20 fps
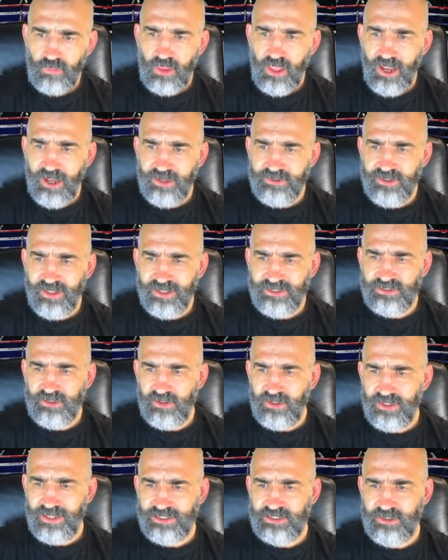I
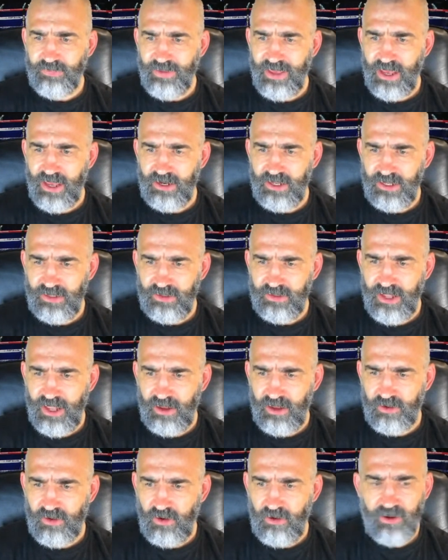think that's about it
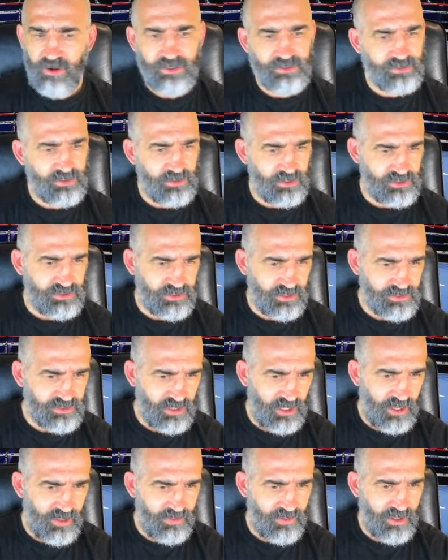now, guys. Unless there's
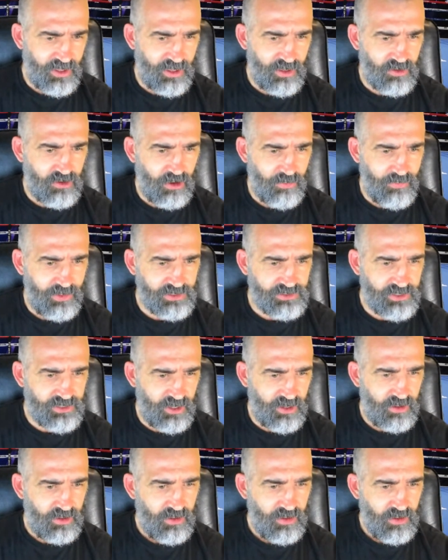any other comments
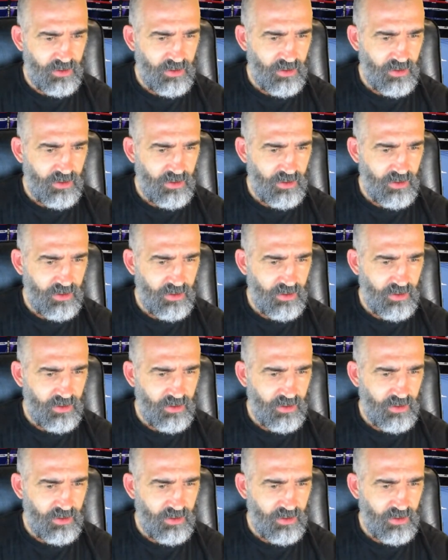there.